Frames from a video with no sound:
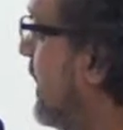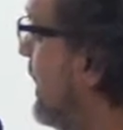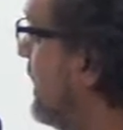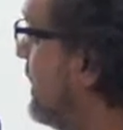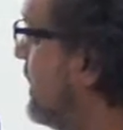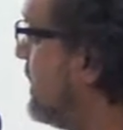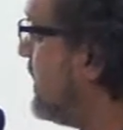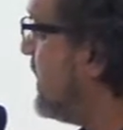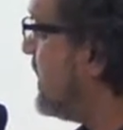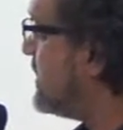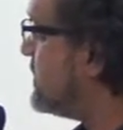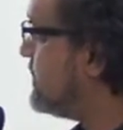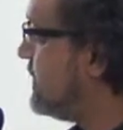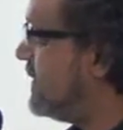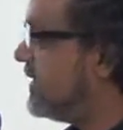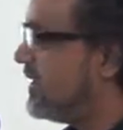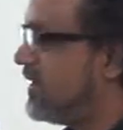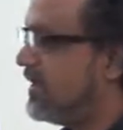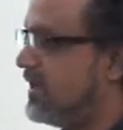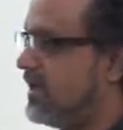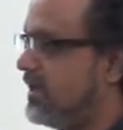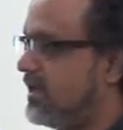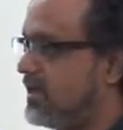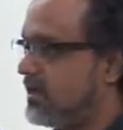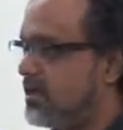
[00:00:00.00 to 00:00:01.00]
India has been
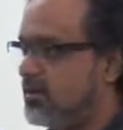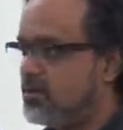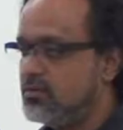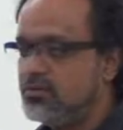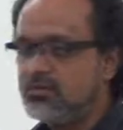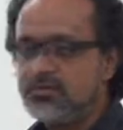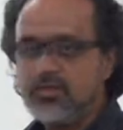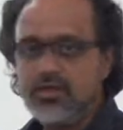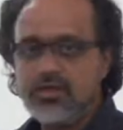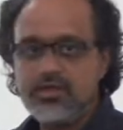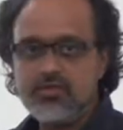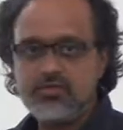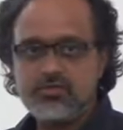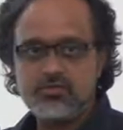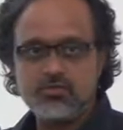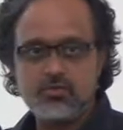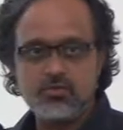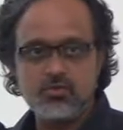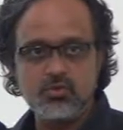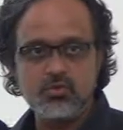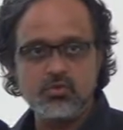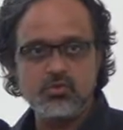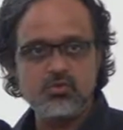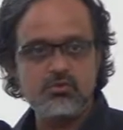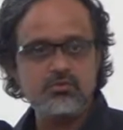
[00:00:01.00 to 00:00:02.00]
getting around $3
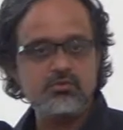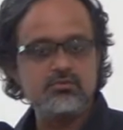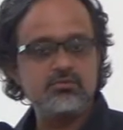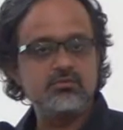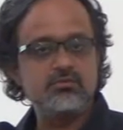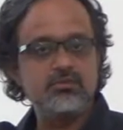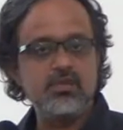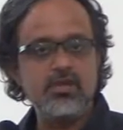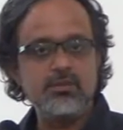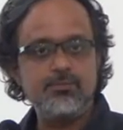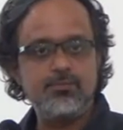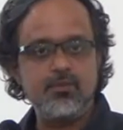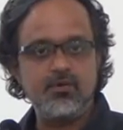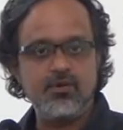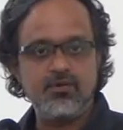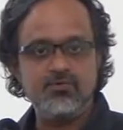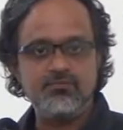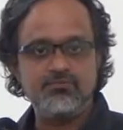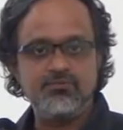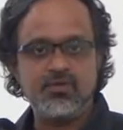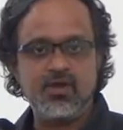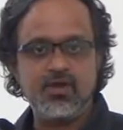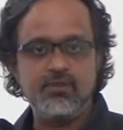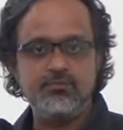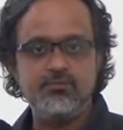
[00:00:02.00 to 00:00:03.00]
to
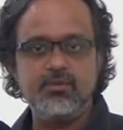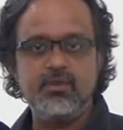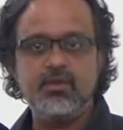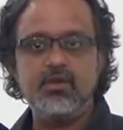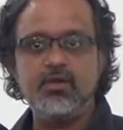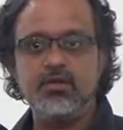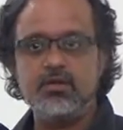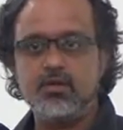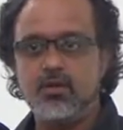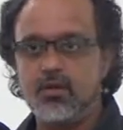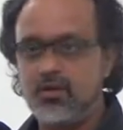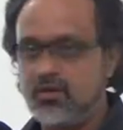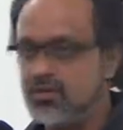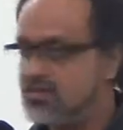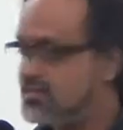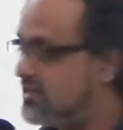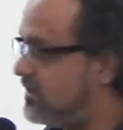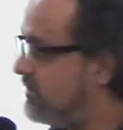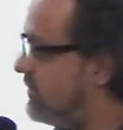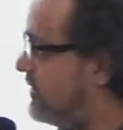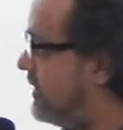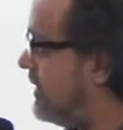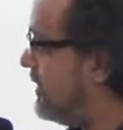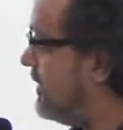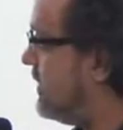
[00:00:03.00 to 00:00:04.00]
$3.5 billion
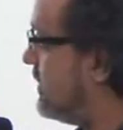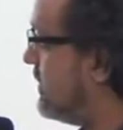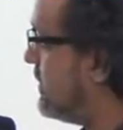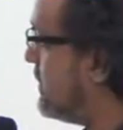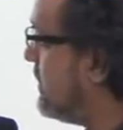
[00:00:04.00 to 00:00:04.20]
every